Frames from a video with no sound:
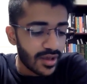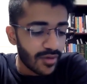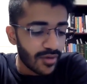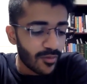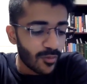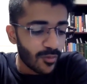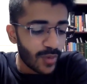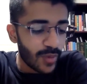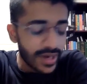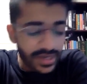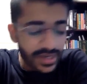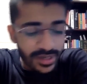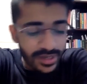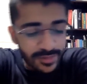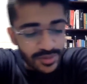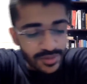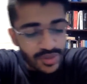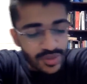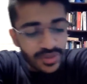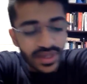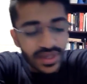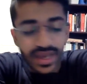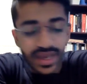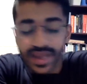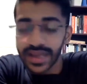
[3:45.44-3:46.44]
When it comes
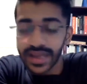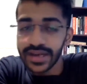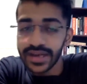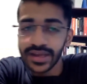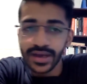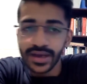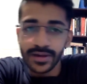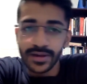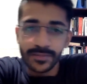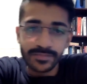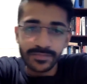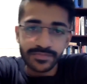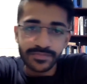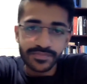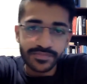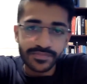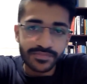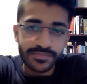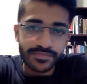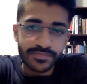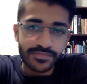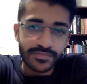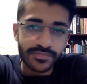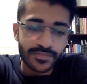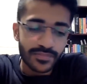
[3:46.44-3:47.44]
to the area,
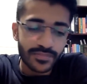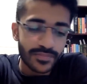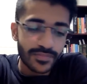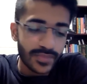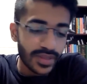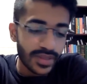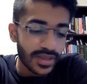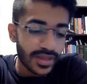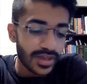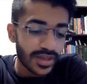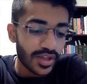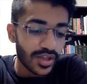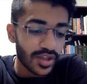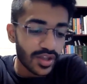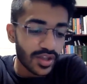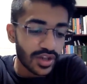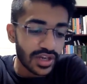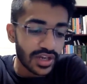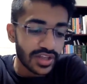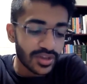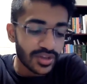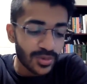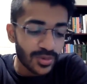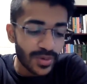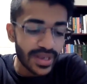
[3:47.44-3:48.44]

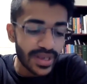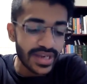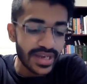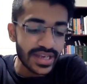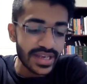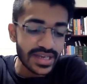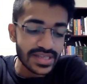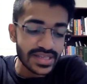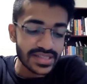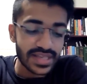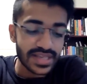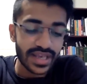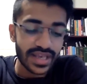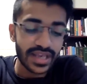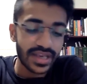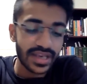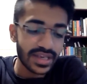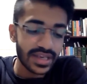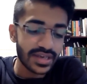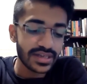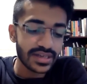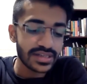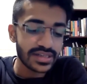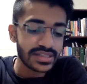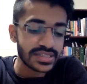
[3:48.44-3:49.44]
Lithuania's
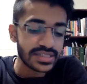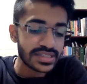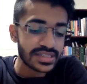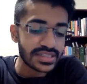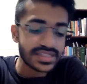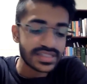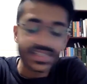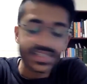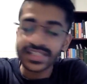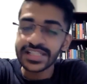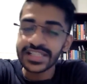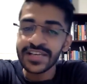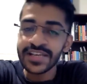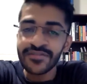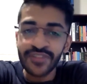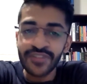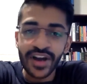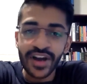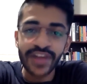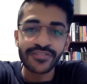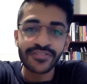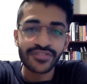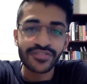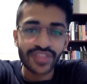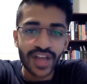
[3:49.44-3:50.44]
area is
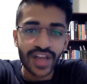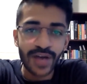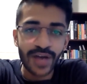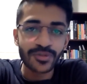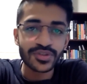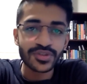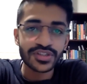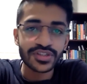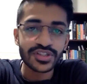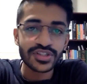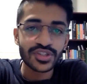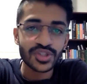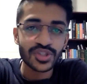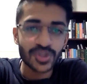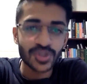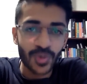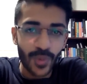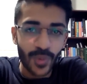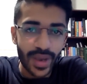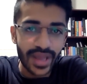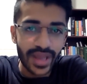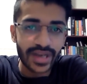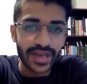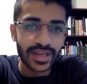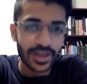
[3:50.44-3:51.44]
65,000
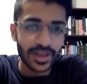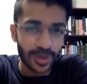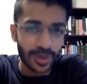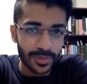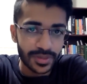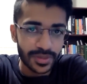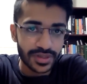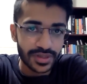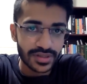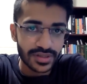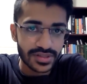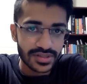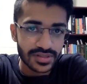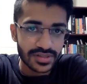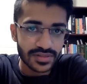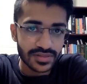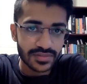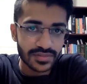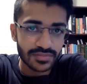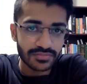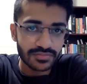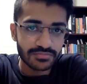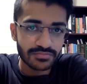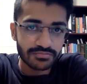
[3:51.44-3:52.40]
square kilometers.